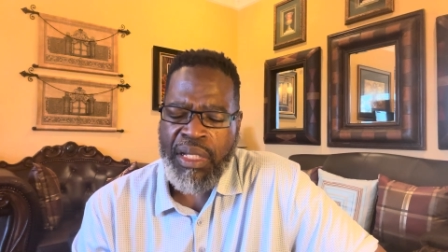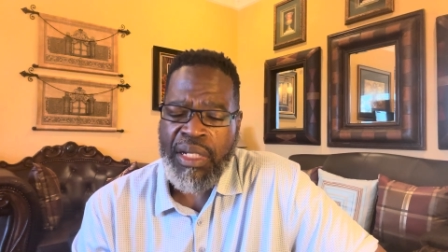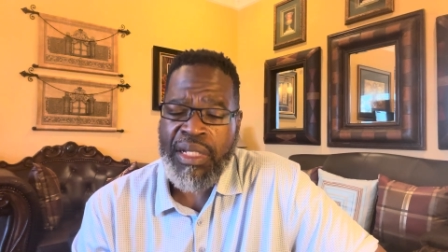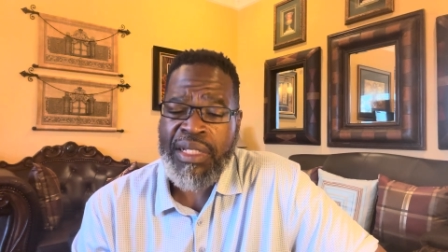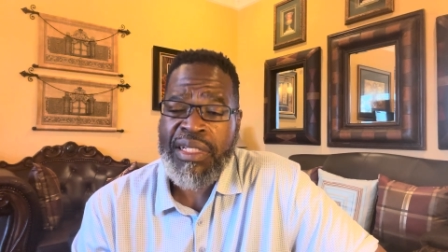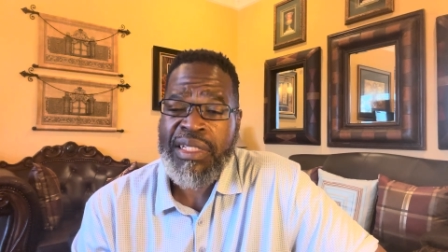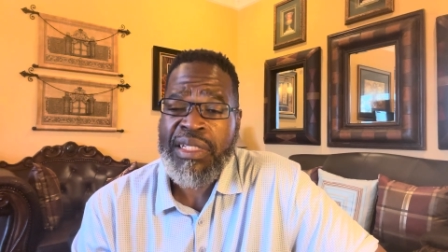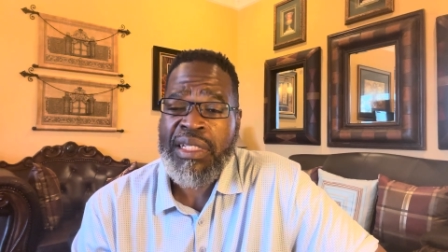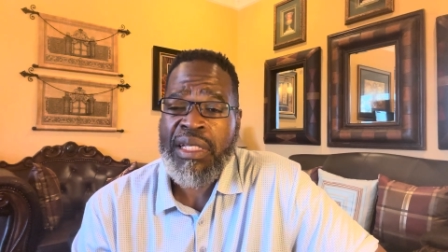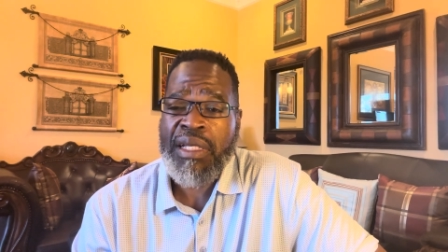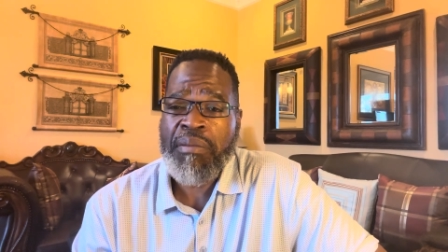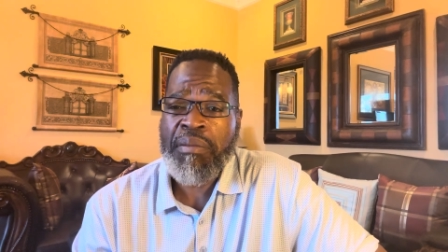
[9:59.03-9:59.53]
It is
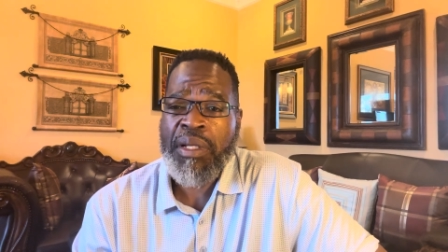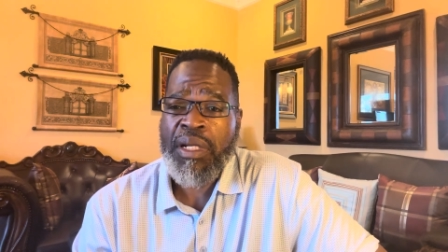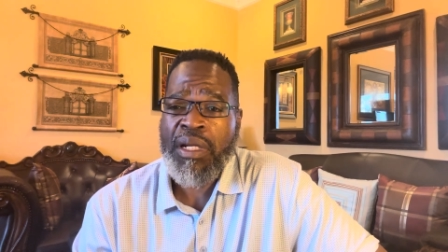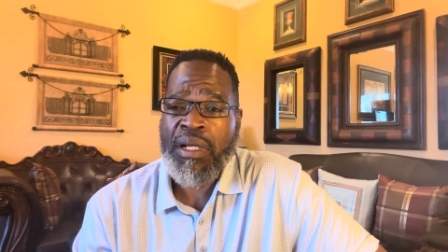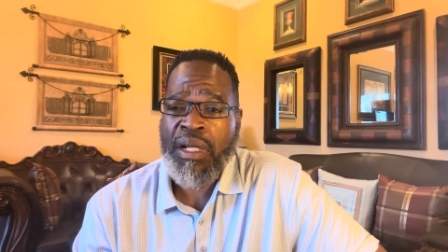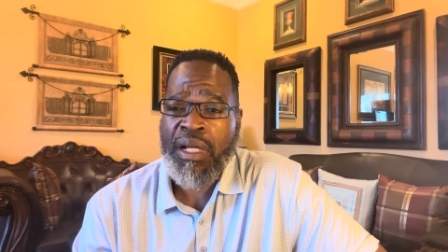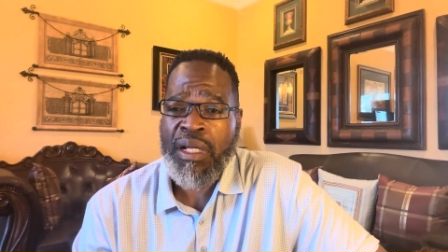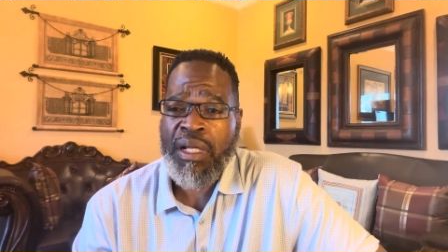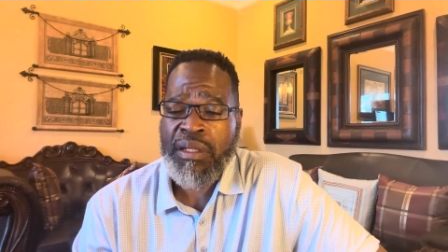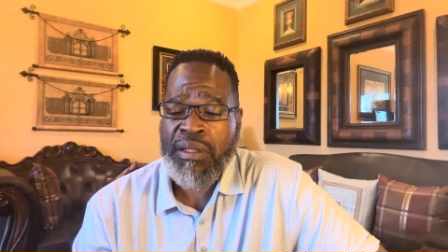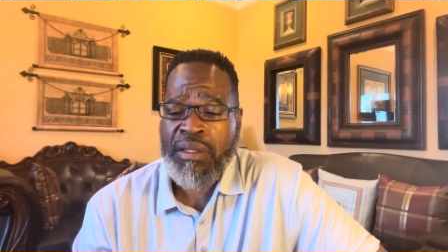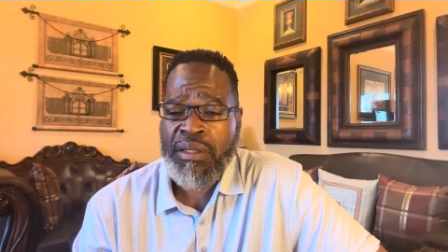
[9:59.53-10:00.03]
him and
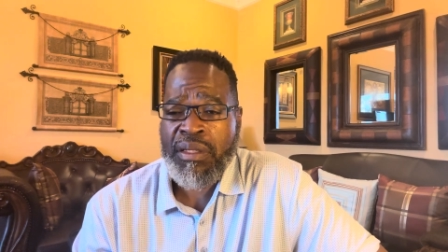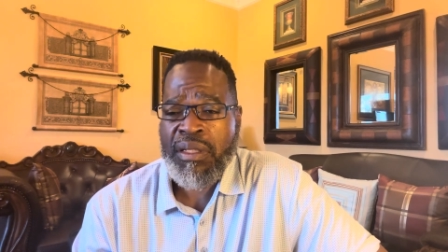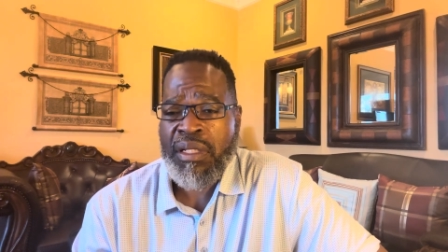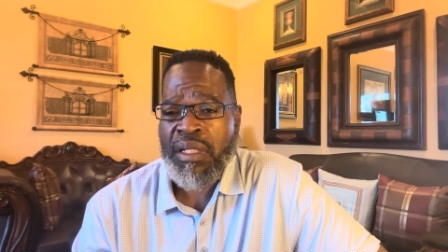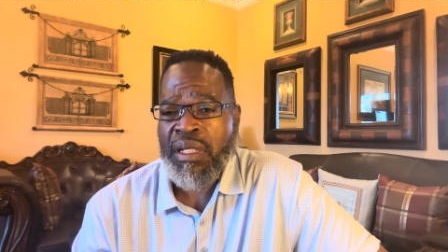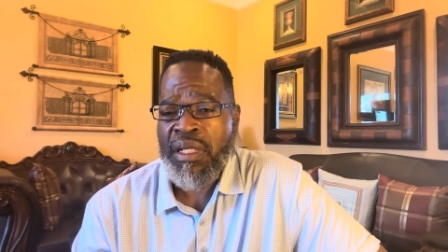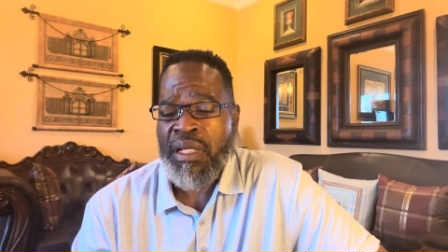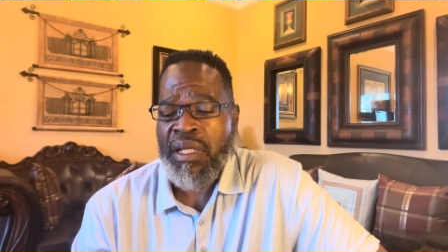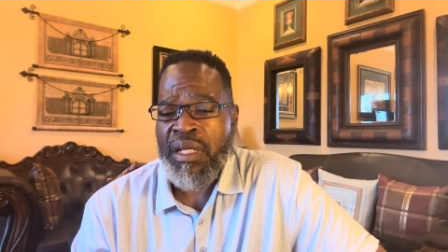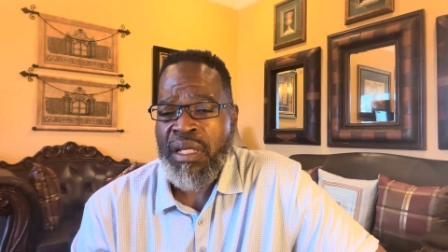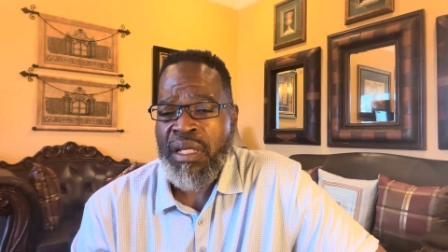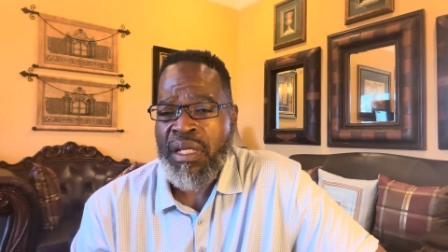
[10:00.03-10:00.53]
us,
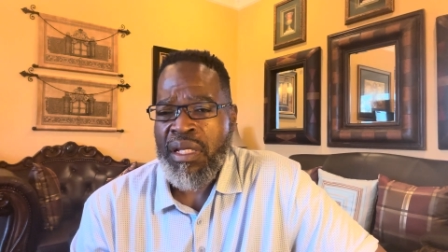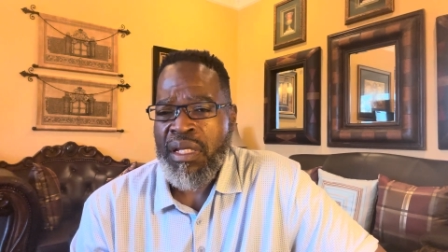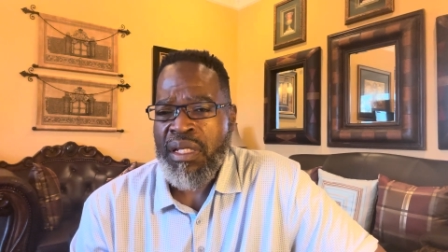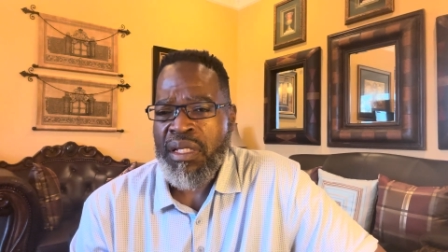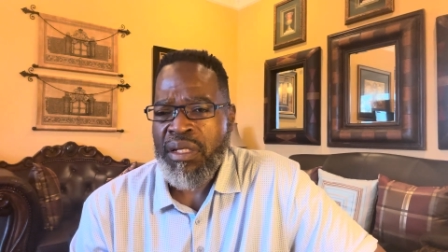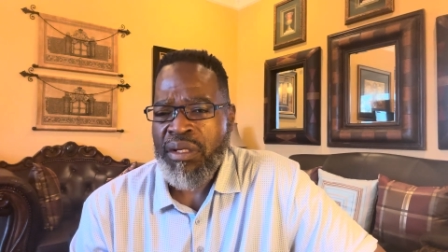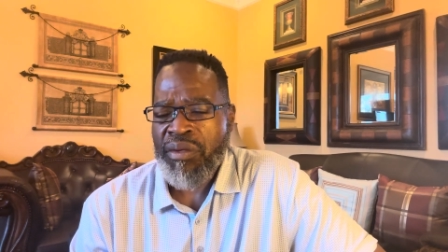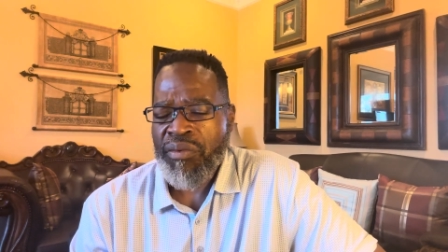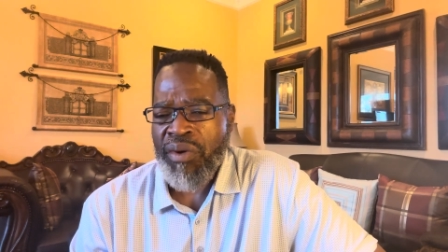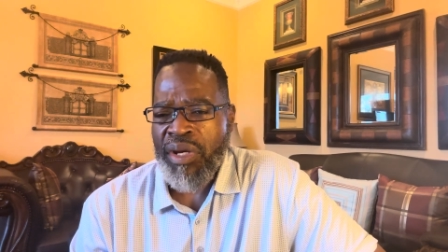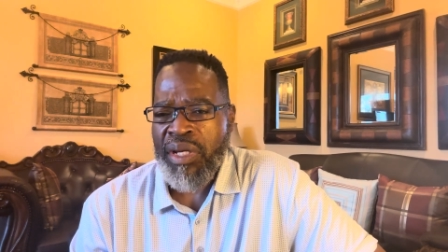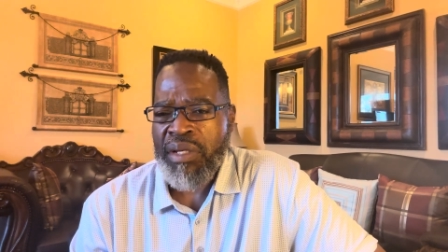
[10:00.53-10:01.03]
the
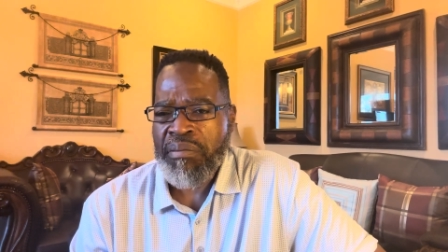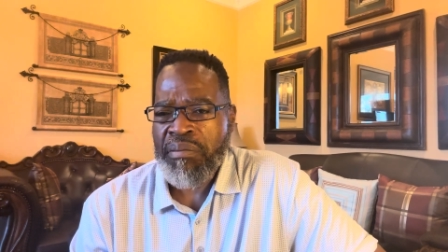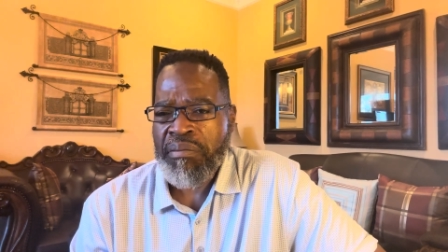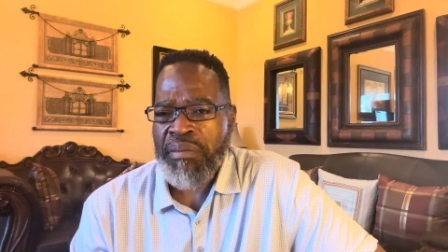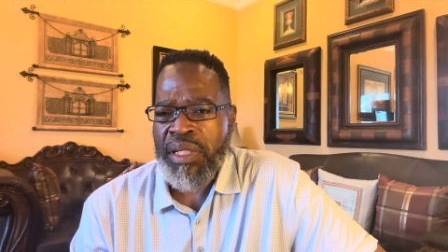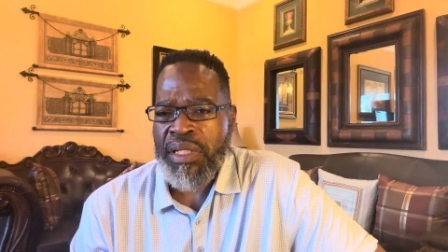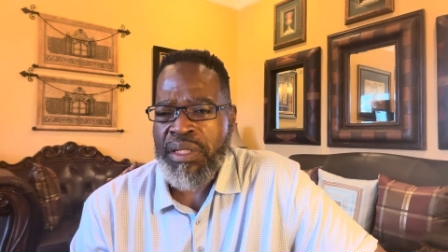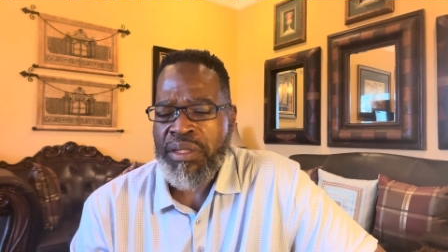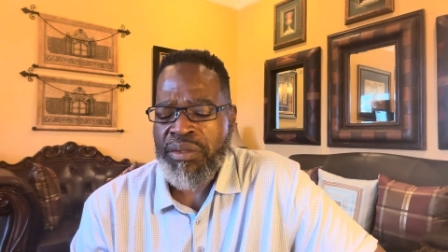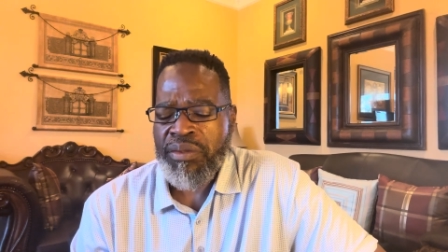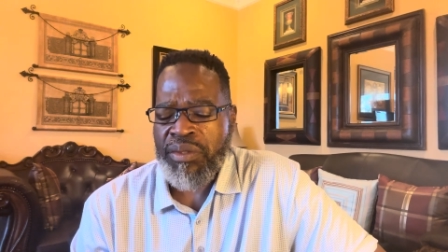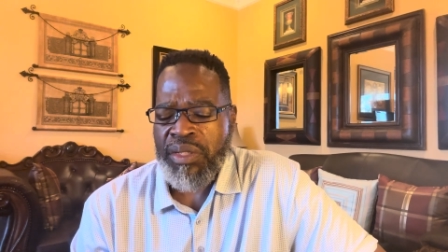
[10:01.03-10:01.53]
great
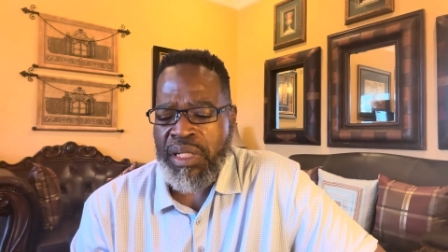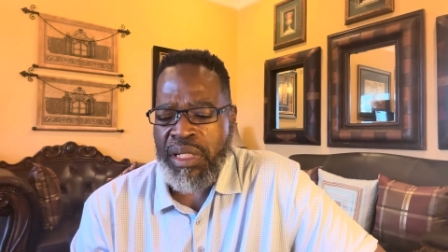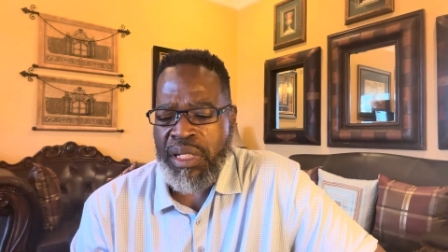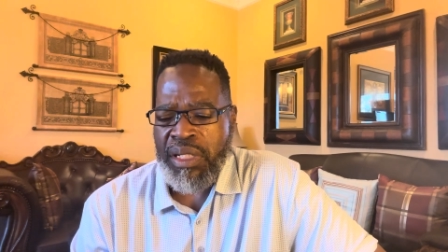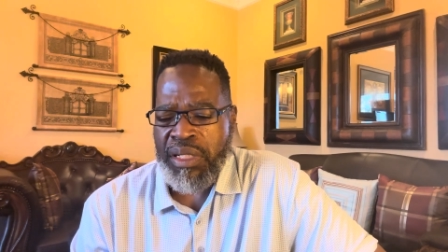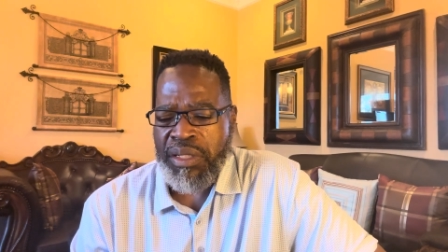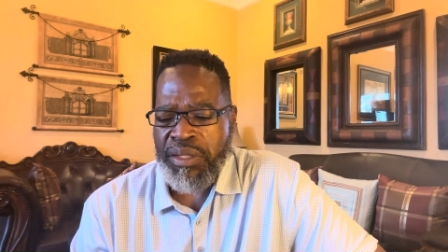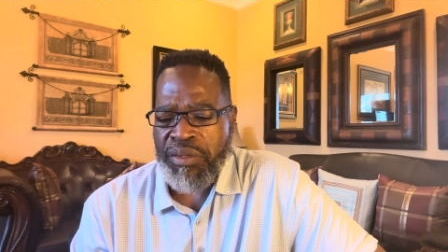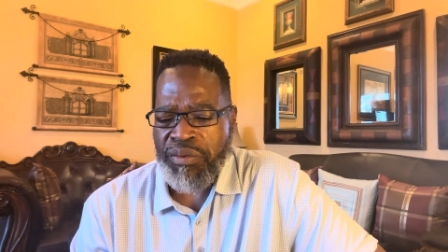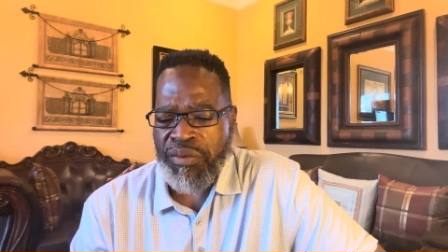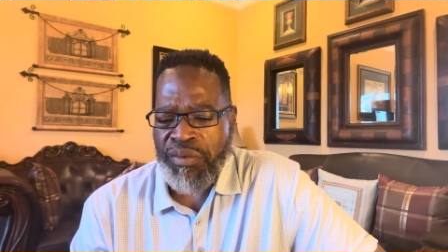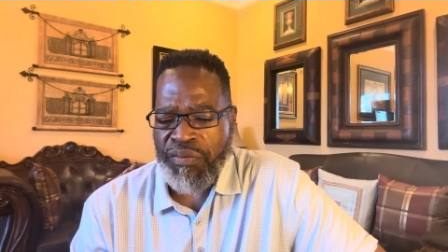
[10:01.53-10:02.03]
mystery that
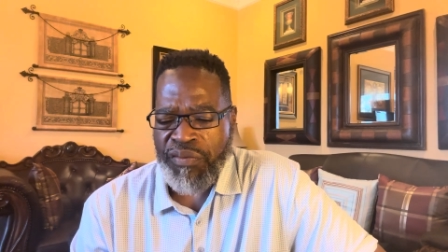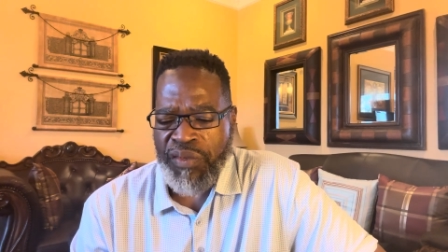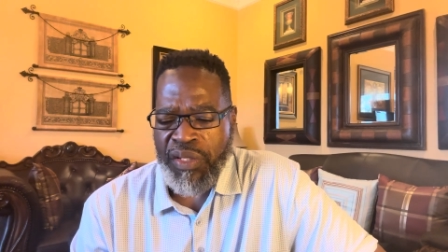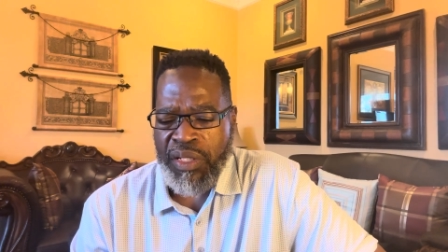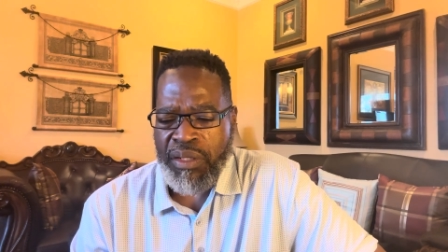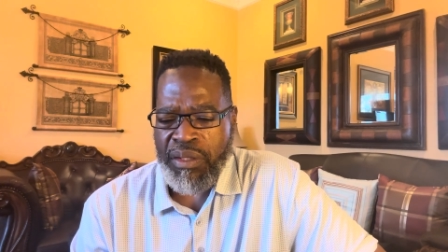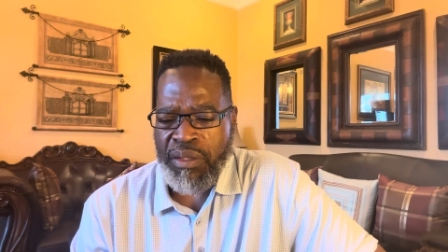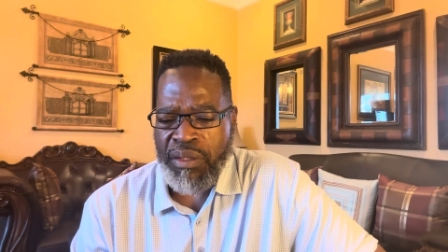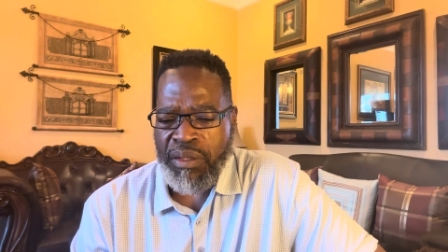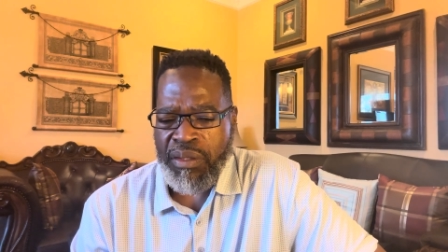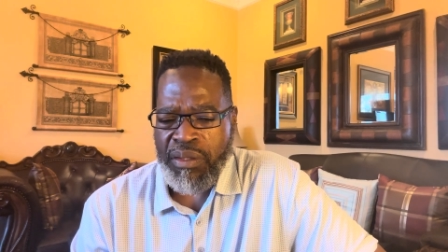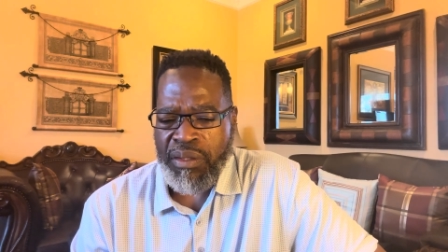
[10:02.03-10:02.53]
is revealed,